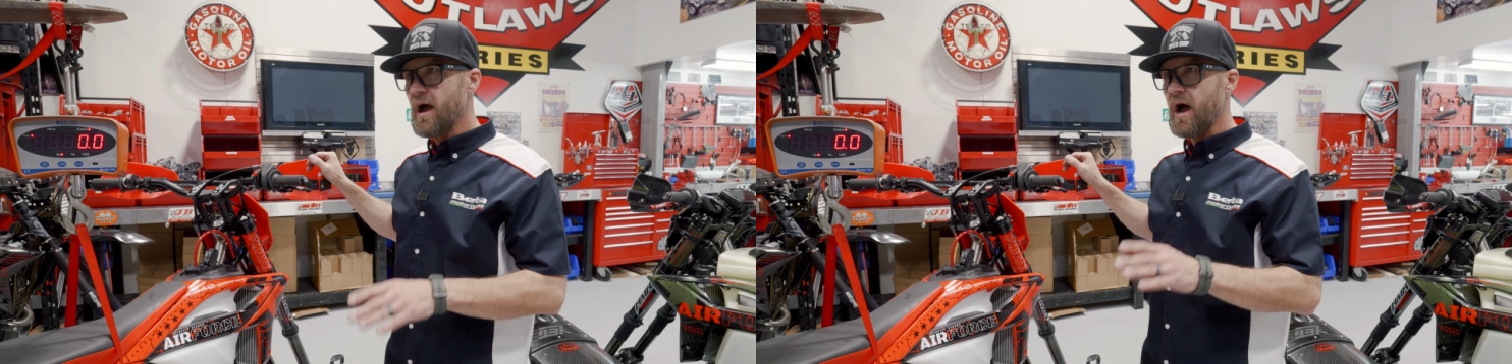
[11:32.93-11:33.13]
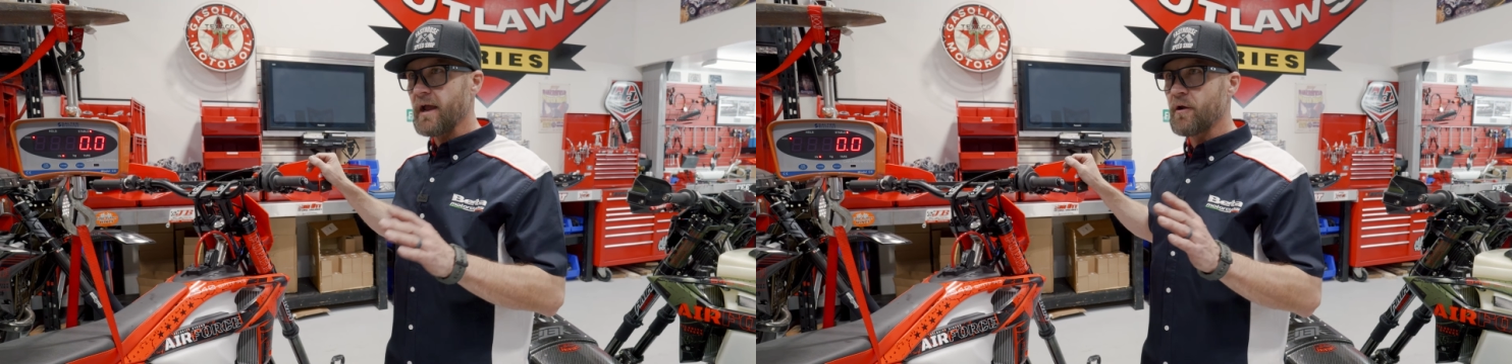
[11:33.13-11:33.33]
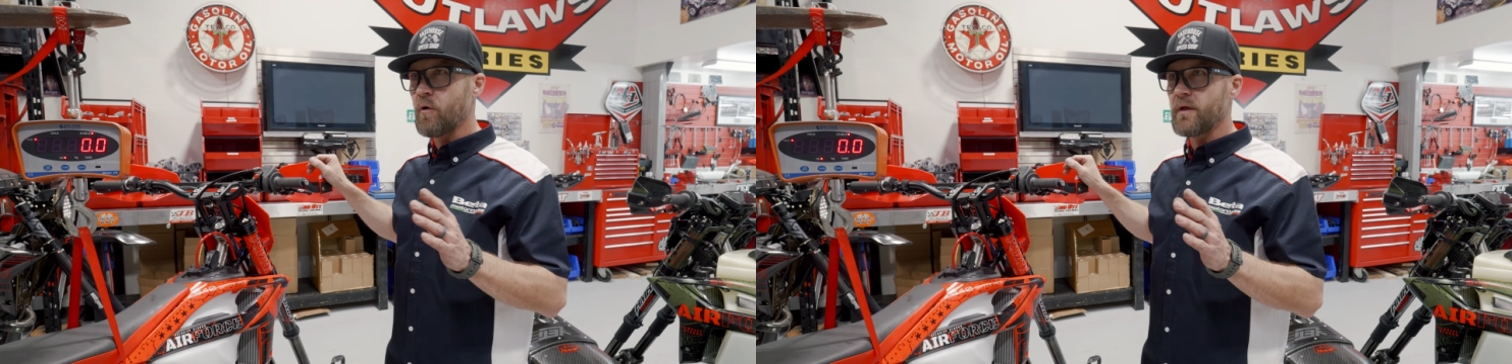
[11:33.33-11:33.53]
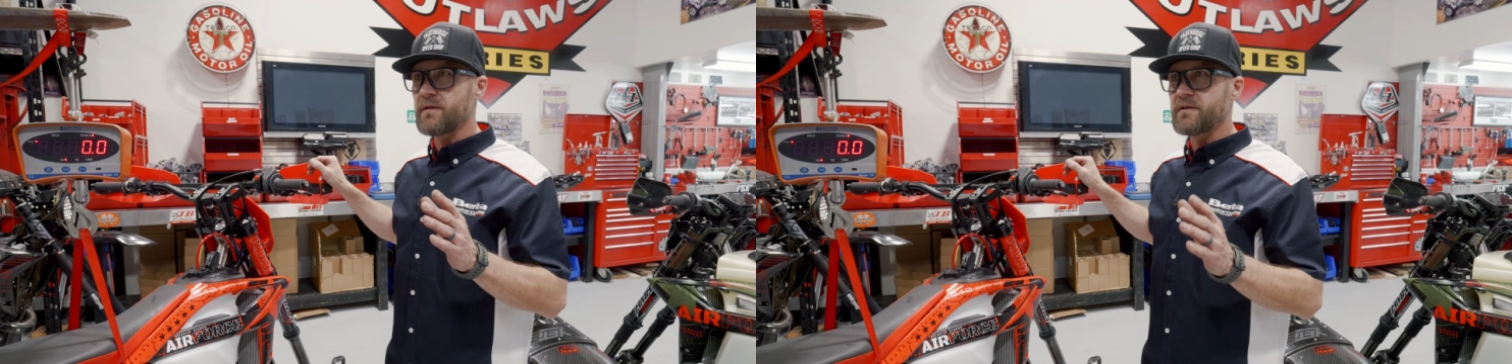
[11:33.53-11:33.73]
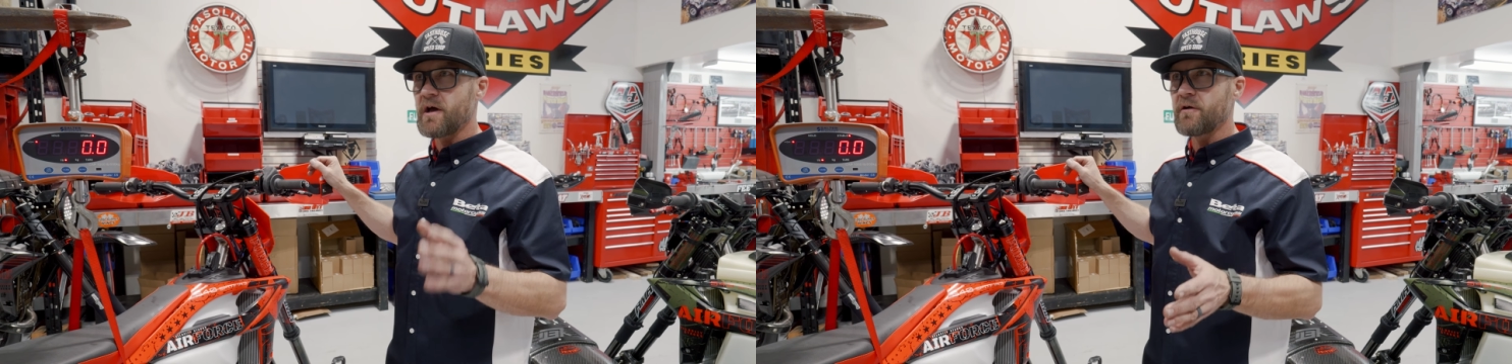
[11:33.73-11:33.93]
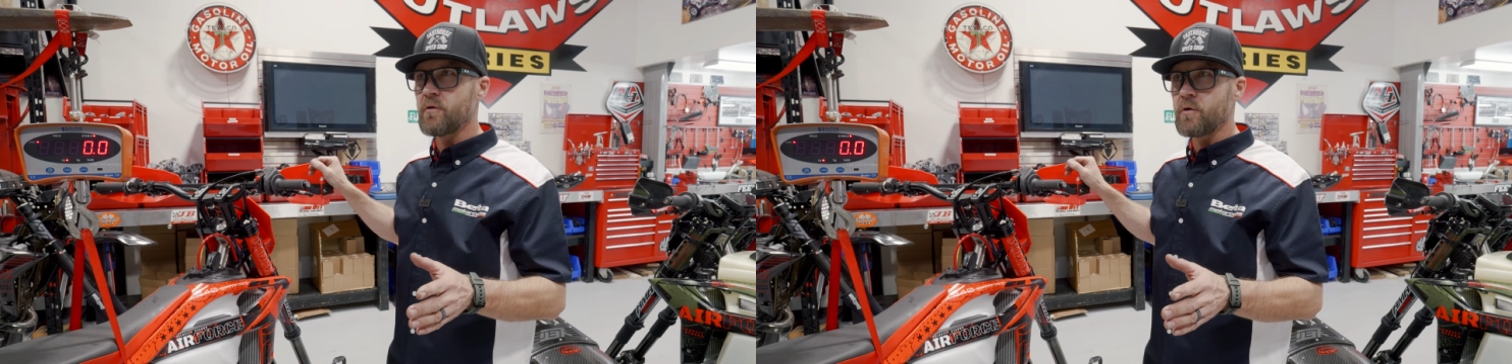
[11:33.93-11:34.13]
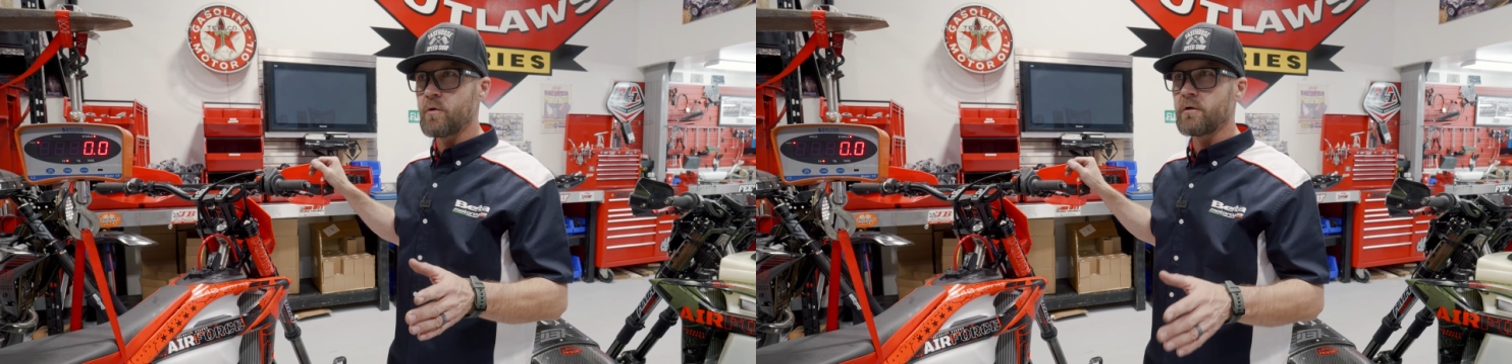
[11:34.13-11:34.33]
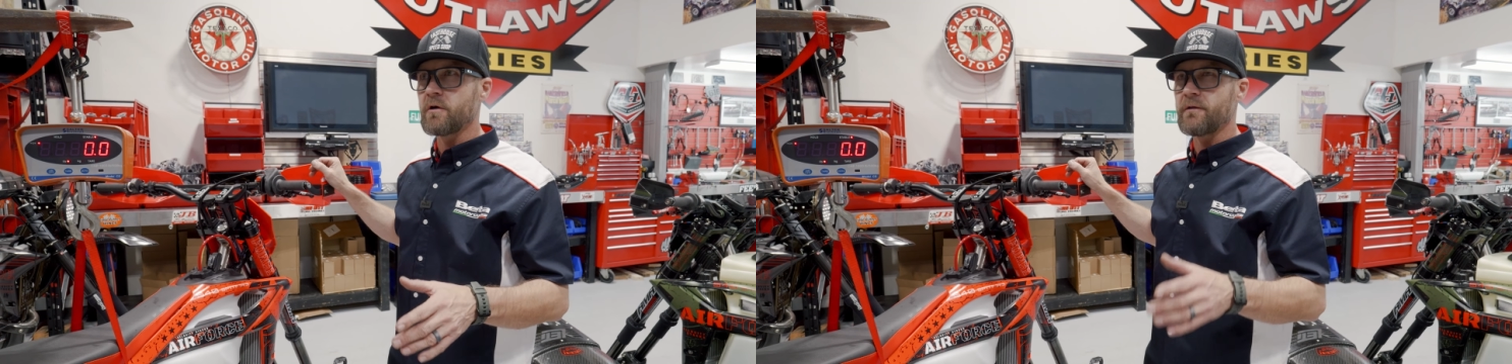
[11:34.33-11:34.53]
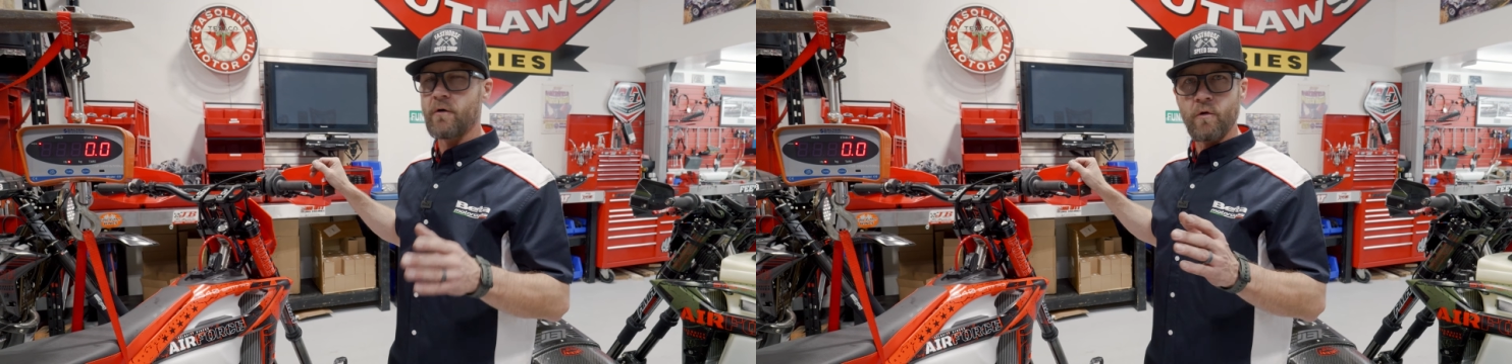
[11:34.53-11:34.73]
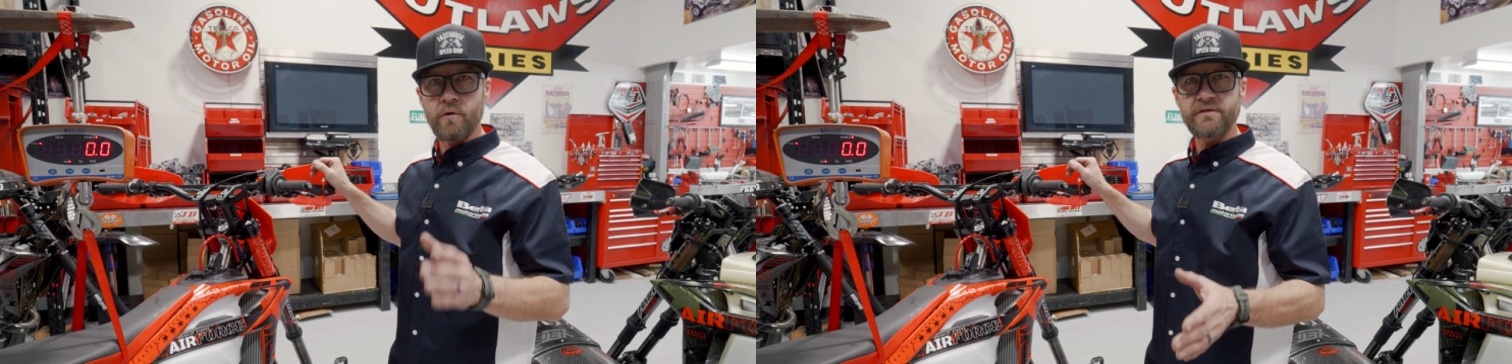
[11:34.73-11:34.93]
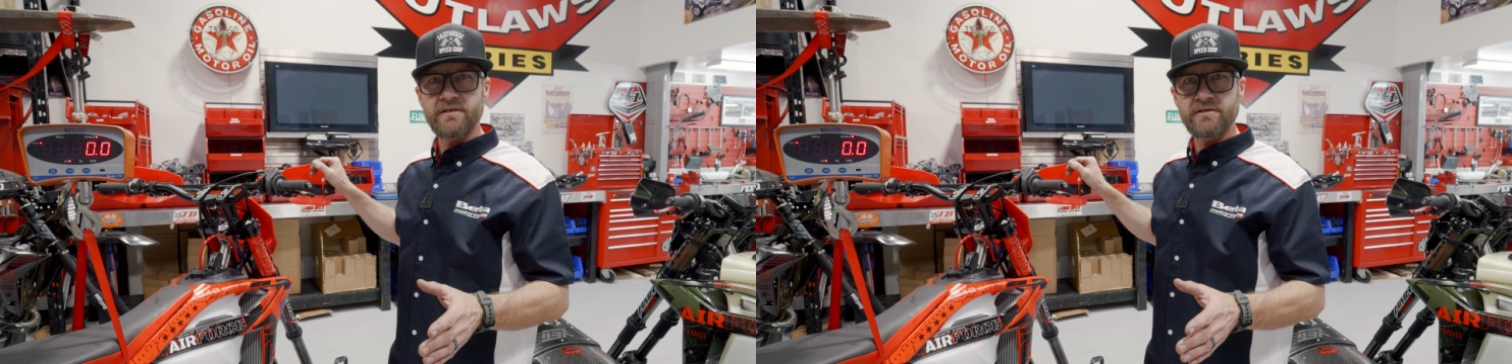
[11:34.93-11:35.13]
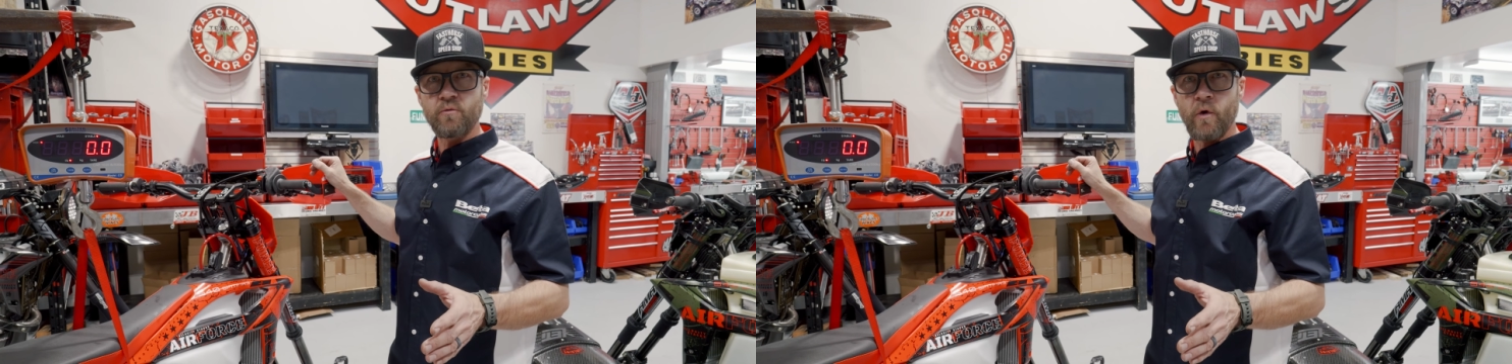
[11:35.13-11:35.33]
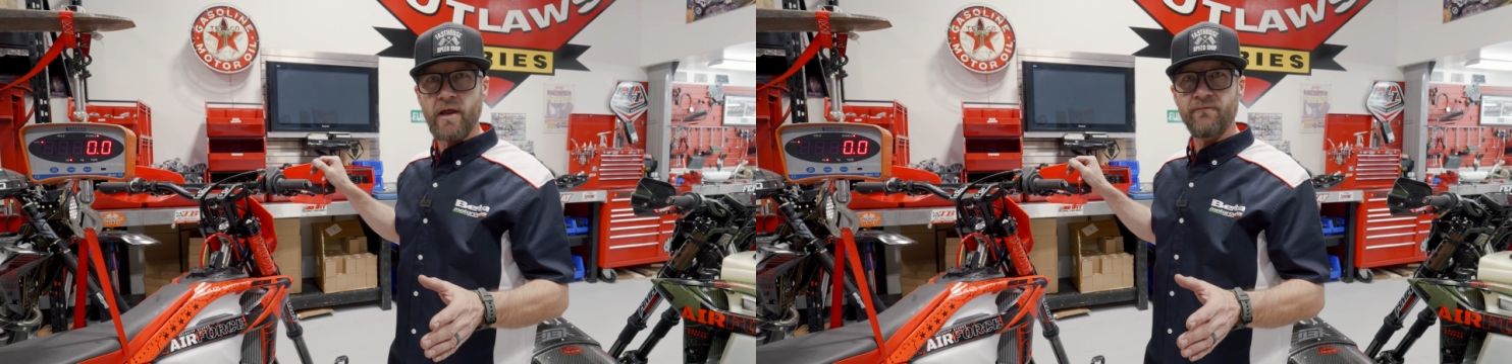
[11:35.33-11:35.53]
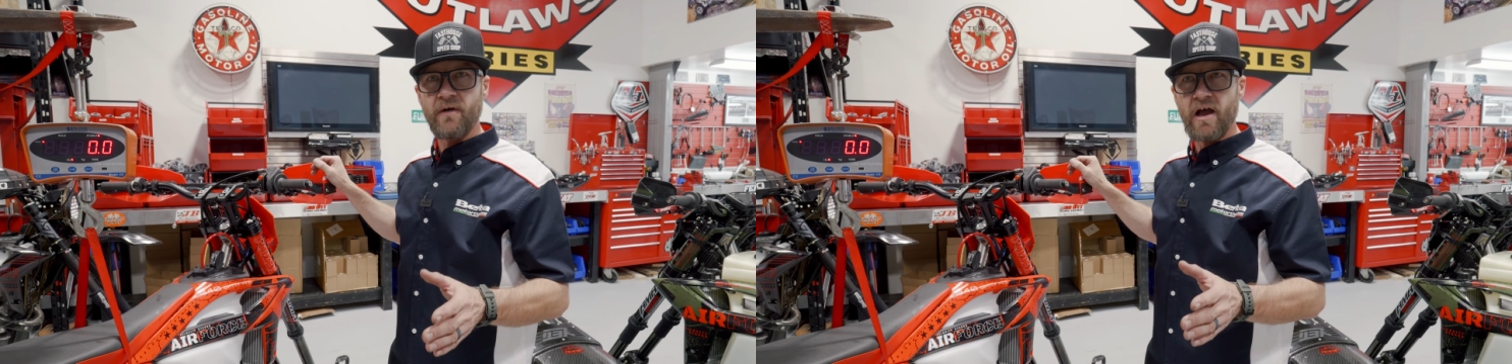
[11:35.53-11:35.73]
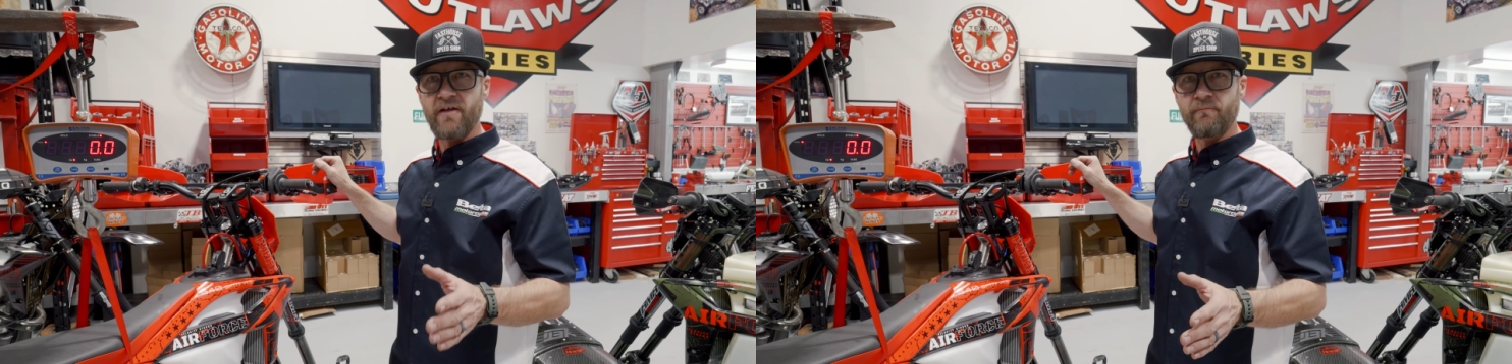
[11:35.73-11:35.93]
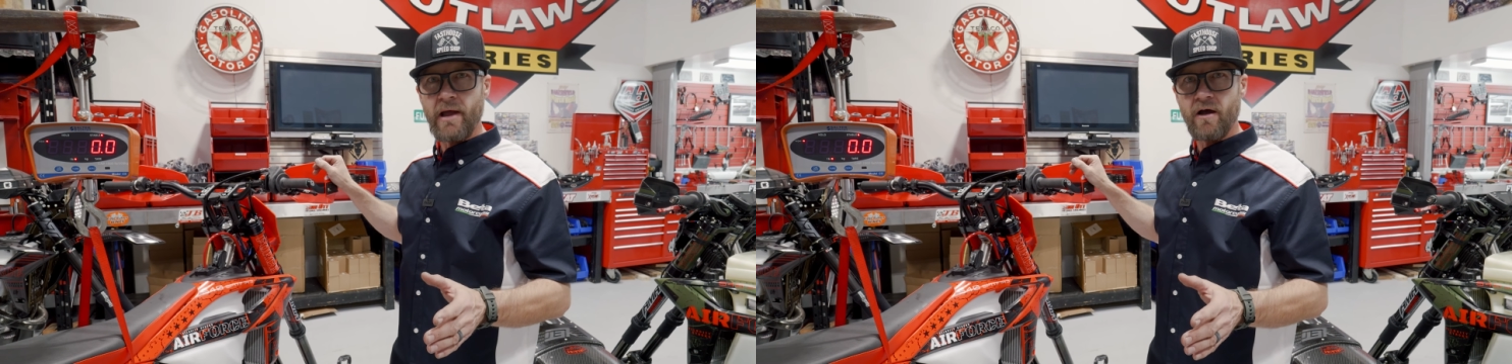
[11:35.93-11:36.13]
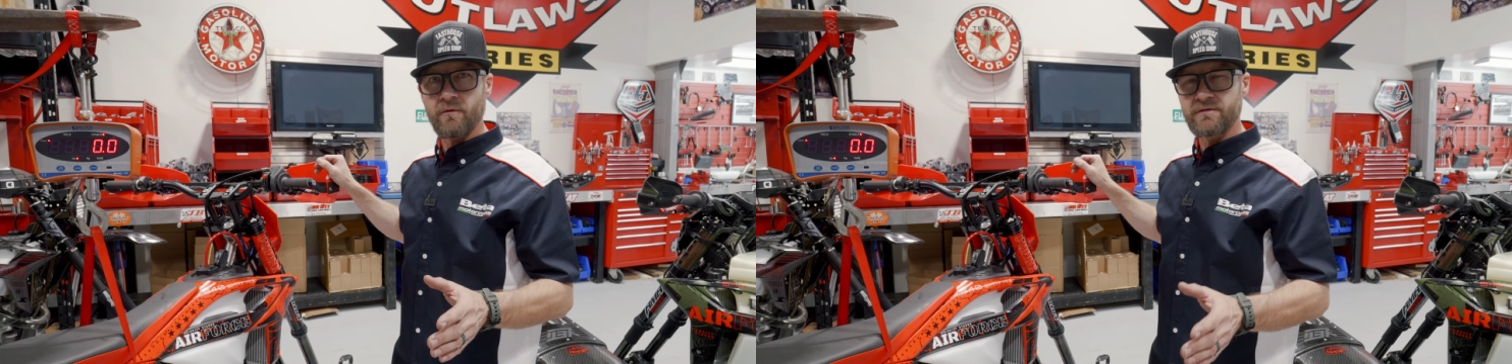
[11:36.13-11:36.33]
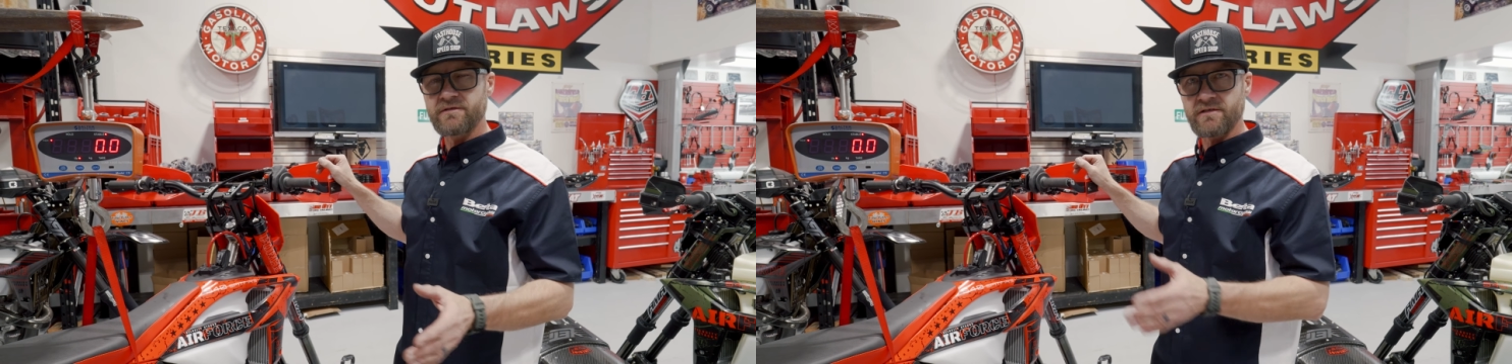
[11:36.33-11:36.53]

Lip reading: I know that the tunnel cooler and the hoses weigh 5 pounds.